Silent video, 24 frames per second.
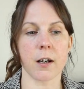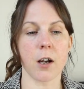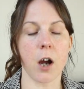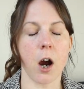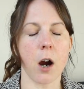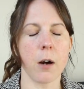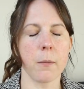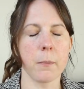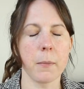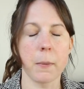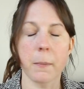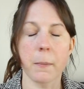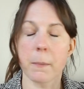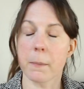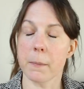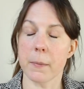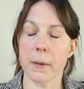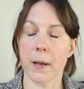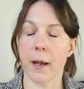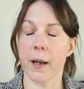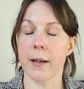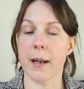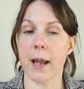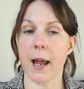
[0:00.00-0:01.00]
I can't remember
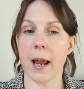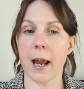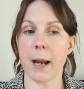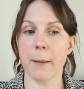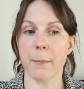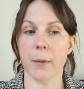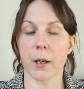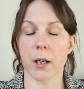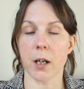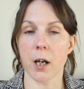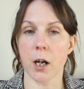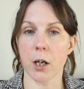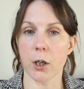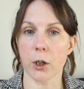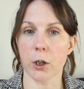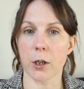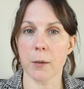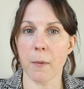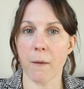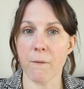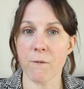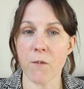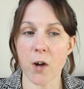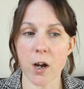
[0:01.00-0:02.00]
her name and I can't look
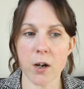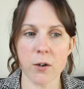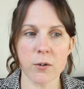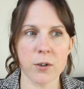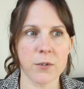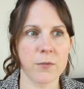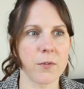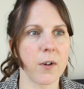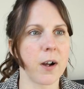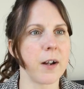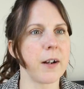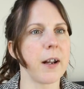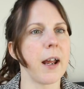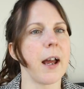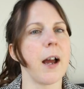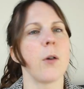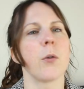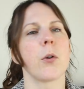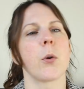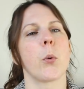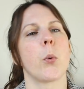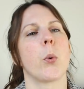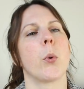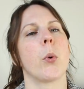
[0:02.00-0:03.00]
at my phone to find
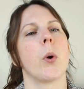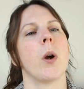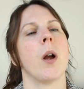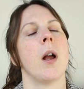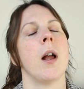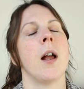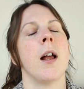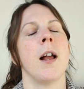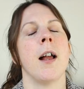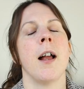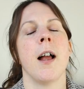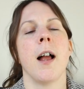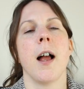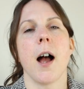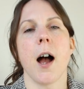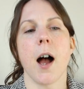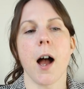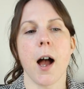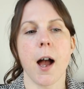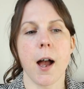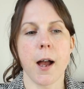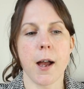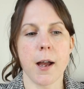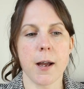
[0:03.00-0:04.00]
out.
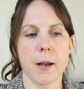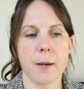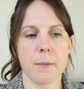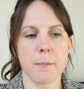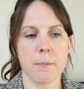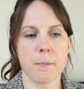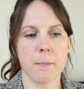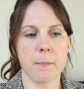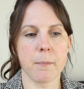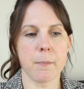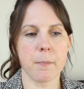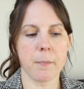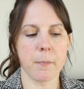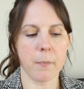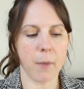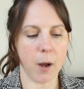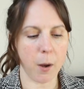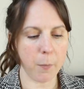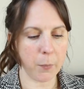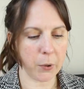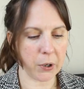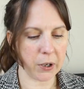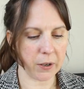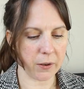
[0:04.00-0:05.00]

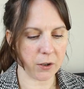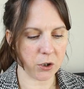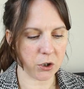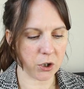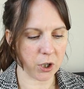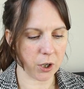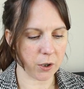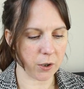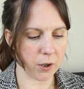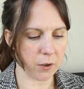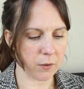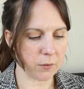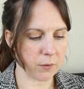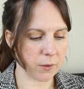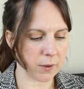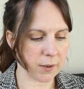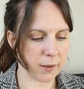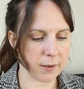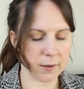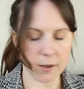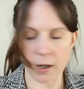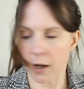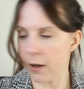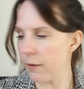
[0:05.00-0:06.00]
I'll put it in the show
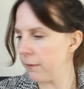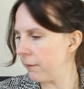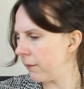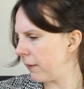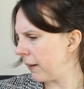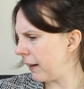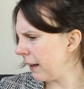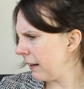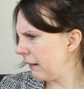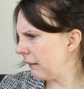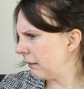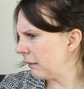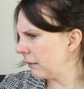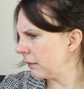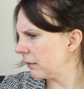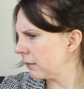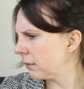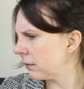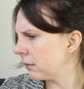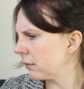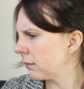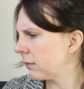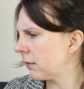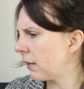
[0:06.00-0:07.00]
notes hopefully.
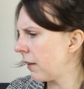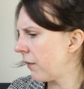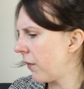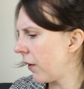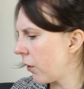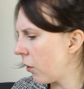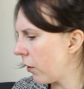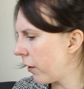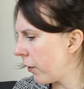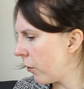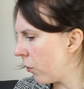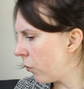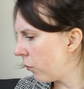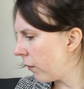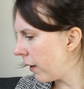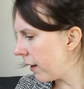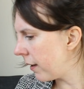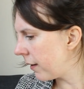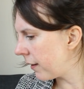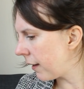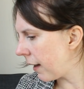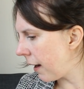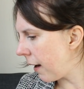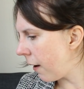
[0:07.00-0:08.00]
Have I got it all
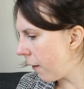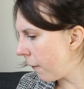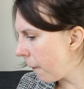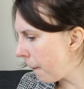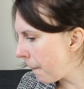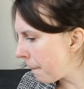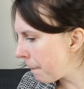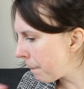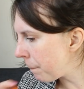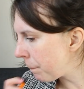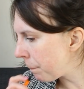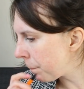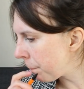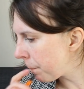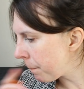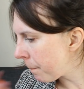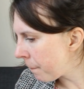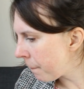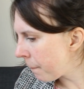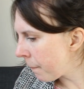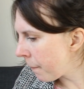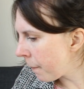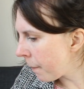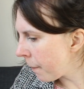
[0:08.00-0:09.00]
written down?
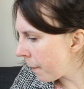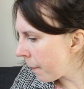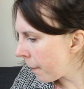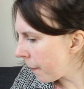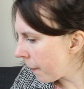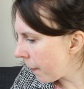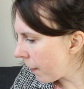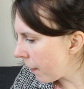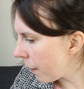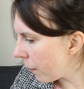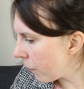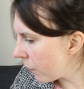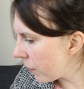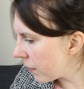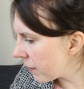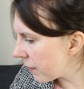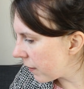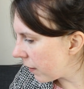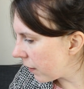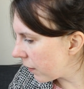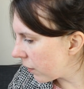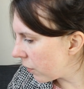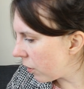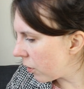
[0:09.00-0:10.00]
Where's
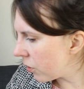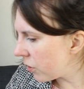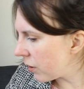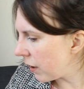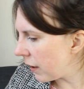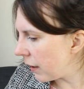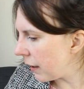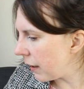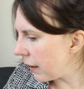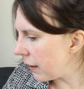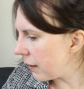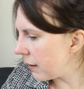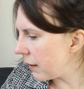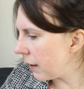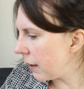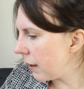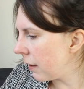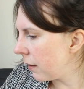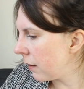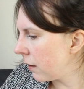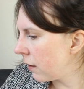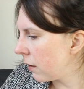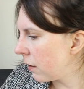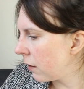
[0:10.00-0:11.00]
that crochet
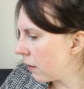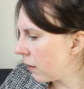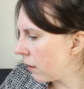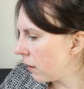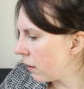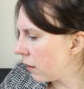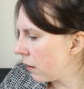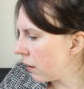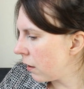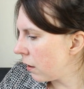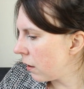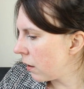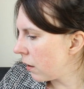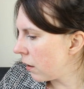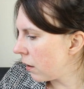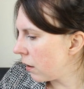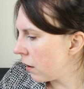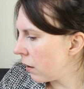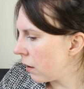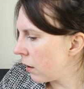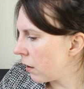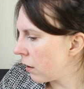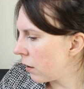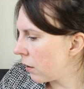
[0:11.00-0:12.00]
lady?
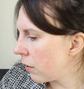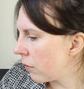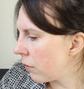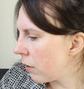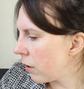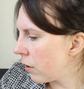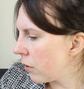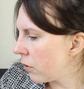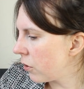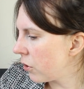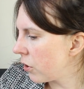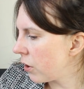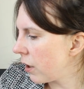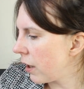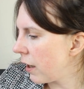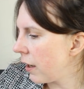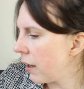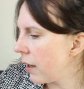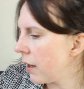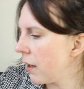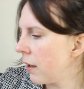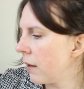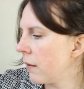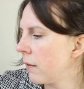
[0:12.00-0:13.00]

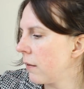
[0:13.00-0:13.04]
Crochet.